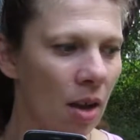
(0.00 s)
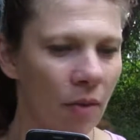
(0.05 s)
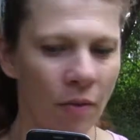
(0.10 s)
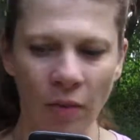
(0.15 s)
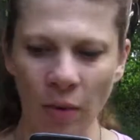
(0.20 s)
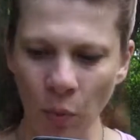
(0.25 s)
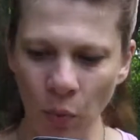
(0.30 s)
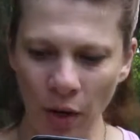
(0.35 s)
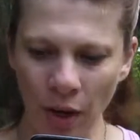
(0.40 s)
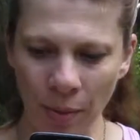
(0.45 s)

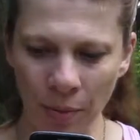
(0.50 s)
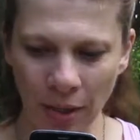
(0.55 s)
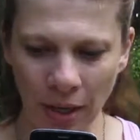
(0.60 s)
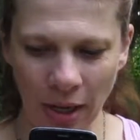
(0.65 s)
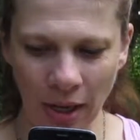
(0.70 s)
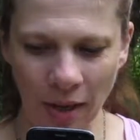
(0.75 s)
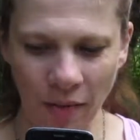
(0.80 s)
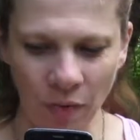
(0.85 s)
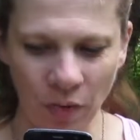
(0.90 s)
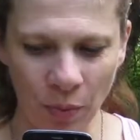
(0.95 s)
From what I'm
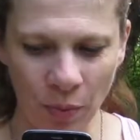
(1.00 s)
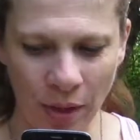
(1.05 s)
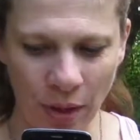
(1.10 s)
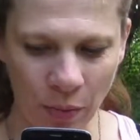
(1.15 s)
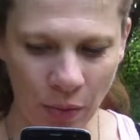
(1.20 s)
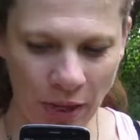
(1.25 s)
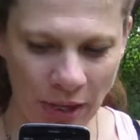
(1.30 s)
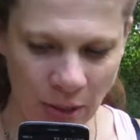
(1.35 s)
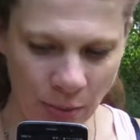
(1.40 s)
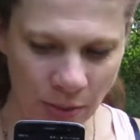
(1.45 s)
getting from that,
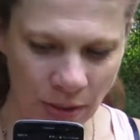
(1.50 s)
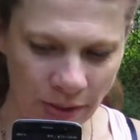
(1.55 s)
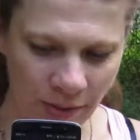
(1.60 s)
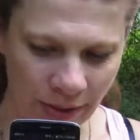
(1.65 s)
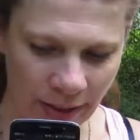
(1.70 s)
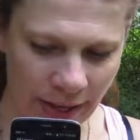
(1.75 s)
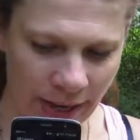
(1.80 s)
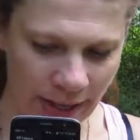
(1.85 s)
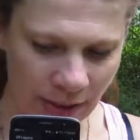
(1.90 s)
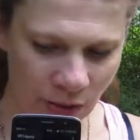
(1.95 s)
when I
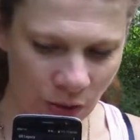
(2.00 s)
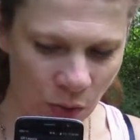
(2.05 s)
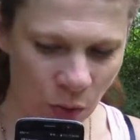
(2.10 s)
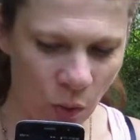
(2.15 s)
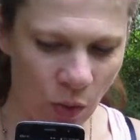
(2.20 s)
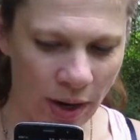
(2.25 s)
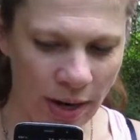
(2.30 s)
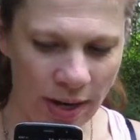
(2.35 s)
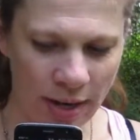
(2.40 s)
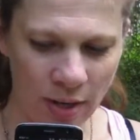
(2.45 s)
specifically asked her
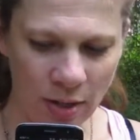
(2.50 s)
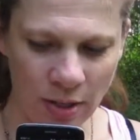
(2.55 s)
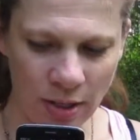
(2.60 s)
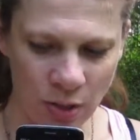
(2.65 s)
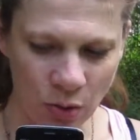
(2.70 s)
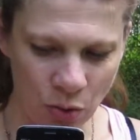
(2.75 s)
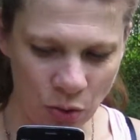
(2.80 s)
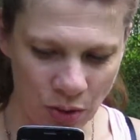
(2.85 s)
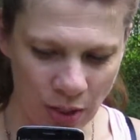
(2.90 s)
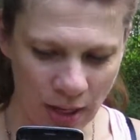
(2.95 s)
why did
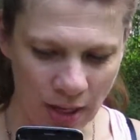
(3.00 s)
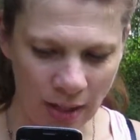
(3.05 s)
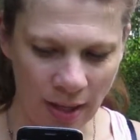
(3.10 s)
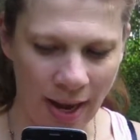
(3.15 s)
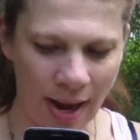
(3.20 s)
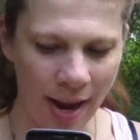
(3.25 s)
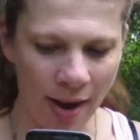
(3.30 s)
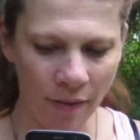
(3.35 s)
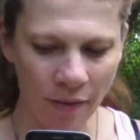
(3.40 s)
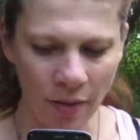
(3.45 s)
you say
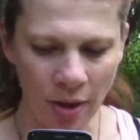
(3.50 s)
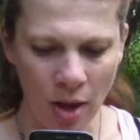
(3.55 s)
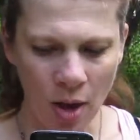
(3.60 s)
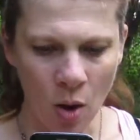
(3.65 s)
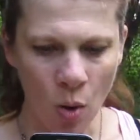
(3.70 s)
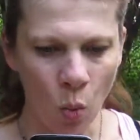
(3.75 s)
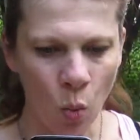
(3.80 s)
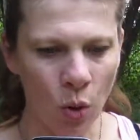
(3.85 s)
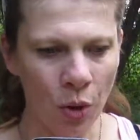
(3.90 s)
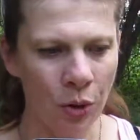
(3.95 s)
laugh,
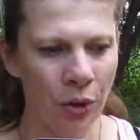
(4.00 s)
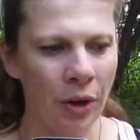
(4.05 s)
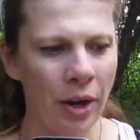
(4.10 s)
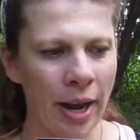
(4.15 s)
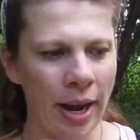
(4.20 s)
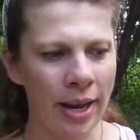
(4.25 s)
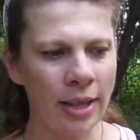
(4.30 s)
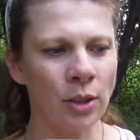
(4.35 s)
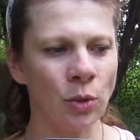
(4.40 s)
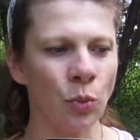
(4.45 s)
when her
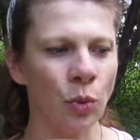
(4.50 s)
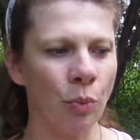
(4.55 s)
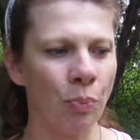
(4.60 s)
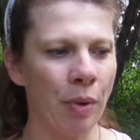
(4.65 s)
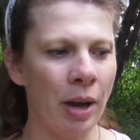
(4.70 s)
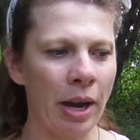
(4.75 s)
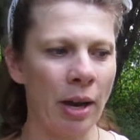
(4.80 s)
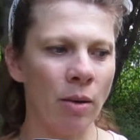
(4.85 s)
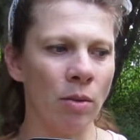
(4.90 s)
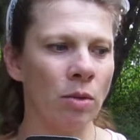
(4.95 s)
hands were
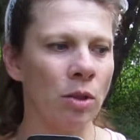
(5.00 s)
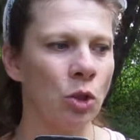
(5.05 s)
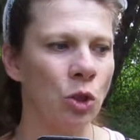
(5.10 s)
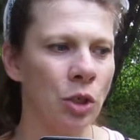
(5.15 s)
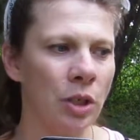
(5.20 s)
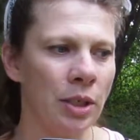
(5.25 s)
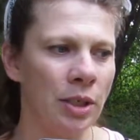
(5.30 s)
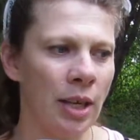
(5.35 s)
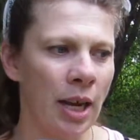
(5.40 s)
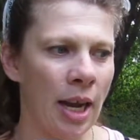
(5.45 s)
bound,
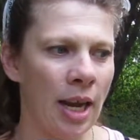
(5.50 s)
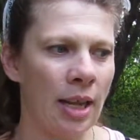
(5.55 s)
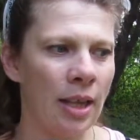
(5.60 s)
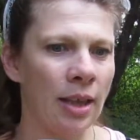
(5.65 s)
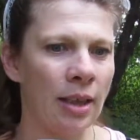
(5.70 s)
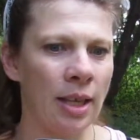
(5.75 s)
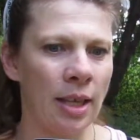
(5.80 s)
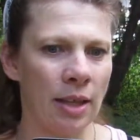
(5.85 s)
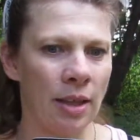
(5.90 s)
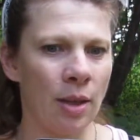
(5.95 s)
she's saying
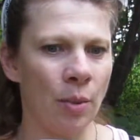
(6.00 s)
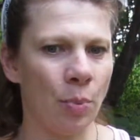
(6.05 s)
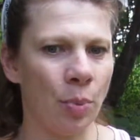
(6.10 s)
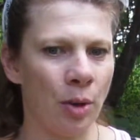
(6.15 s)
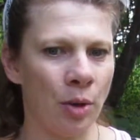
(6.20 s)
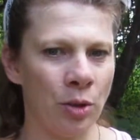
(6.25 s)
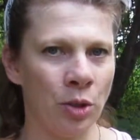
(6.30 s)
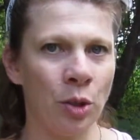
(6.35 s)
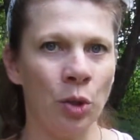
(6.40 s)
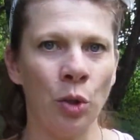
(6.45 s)
that the
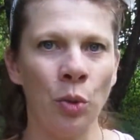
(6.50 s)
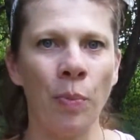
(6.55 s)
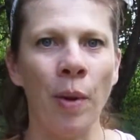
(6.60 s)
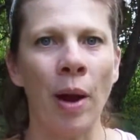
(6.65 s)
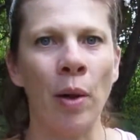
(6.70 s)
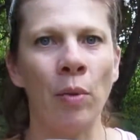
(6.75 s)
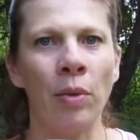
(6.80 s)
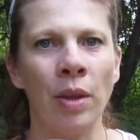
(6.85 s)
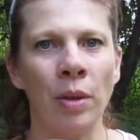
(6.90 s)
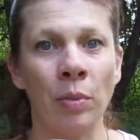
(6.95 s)
person who
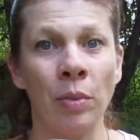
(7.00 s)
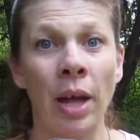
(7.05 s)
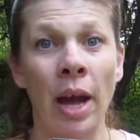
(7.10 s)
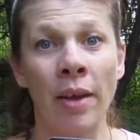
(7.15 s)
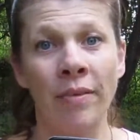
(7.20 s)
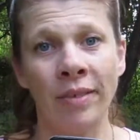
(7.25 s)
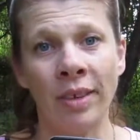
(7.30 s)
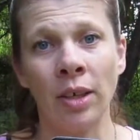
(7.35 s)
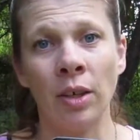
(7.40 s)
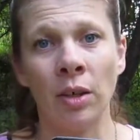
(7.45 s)
bound them
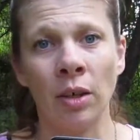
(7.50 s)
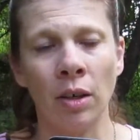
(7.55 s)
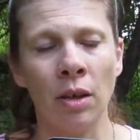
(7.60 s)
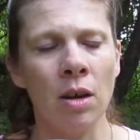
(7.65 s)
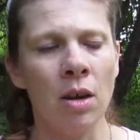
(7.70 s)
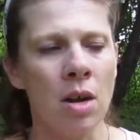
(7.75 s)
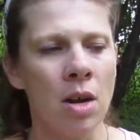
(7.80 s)
laughed at her.